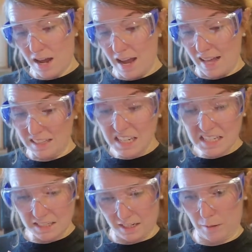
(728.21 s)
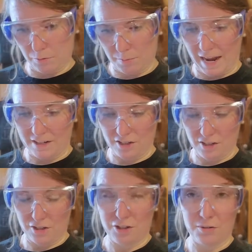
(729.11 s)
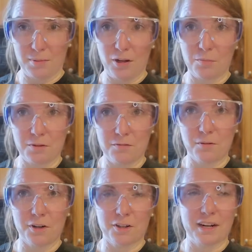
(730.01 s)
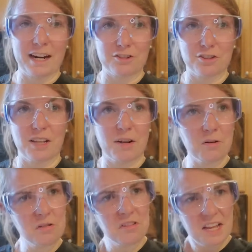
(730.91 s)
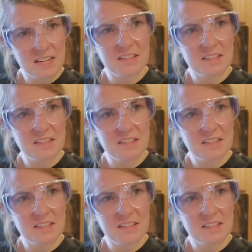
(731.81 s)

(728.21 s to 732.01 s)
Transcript: at least a couple batches under your belt before you're actually like, oh,